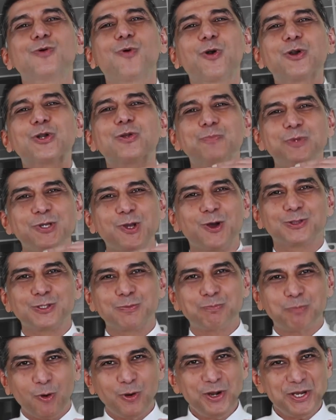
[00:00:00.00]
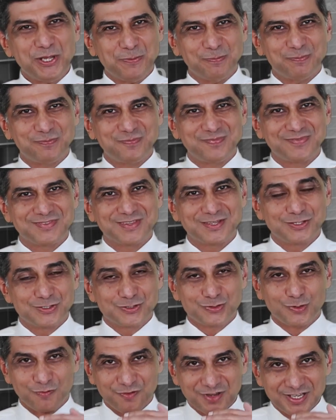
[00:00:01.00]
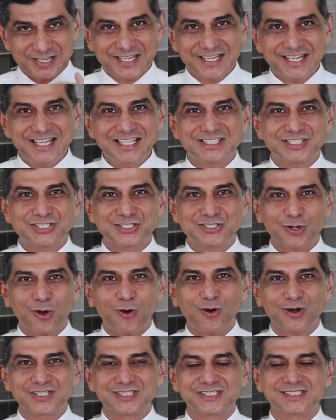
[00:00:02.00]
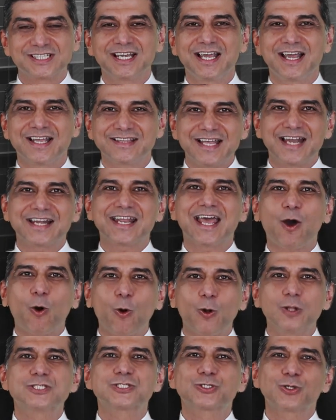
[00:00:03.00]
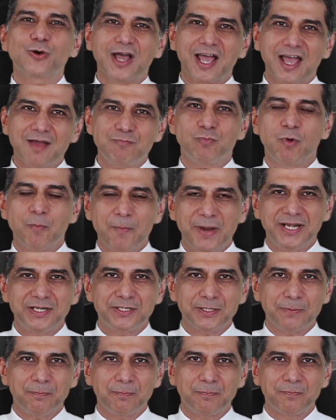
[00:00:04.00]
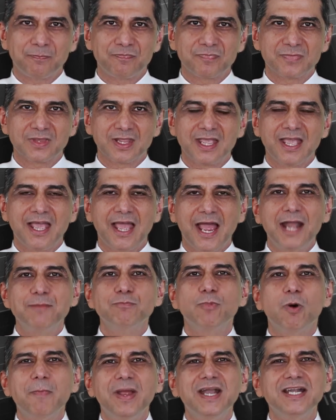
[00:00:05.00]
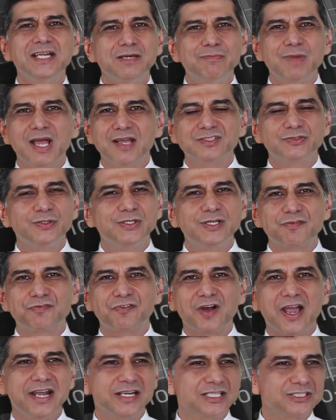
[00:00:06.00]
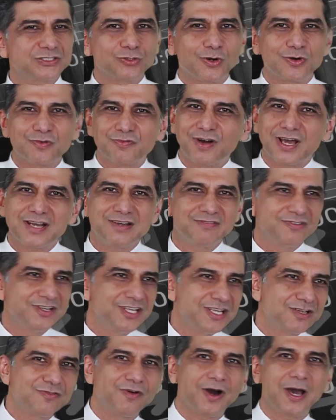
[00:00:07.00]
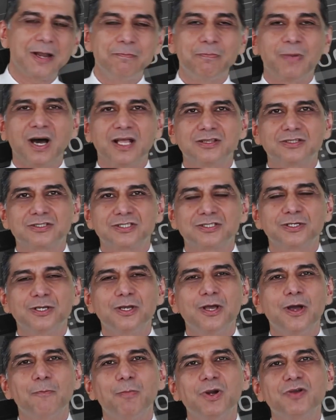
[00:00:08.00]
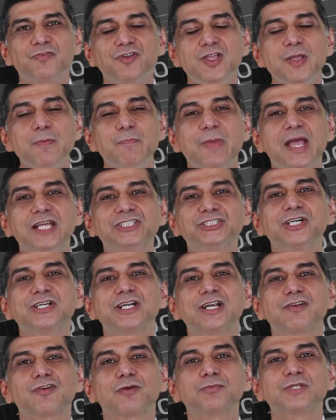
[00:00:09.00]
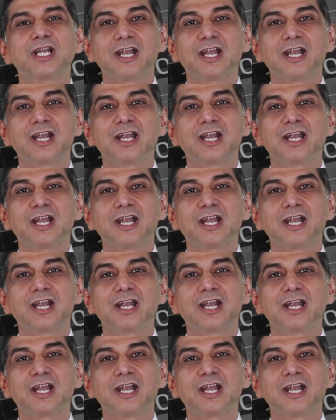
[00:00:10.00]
want to be on the podium. So we need stocks that also have momentum. And momentum, as you define, is not 1 week, 1 month, but we measure it from the